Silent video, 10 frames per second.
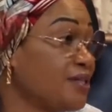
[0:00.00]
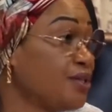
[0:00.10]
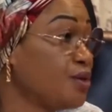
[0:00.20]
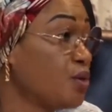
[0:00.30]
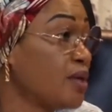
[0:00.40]

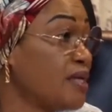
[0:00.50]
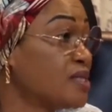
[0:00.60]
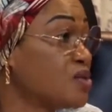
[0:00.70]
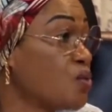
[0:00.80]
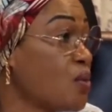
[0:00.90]

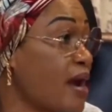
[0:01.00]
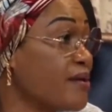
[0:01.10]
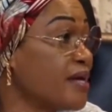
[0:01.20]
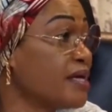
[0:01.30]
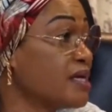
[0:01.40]
is
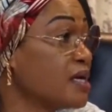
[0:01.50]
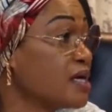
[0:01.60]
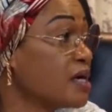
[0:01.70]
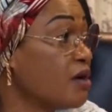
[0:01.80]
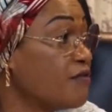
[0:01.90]
wearing
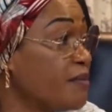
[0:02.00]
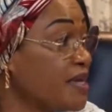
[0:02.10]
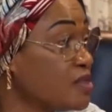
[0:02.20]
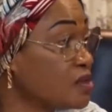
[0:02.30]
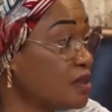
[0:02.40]

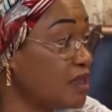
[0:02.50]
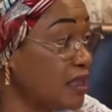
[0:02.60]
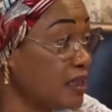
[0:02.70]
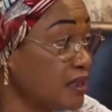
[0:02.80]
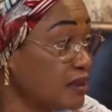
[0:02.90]
government so
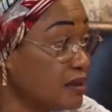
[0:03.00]
thin.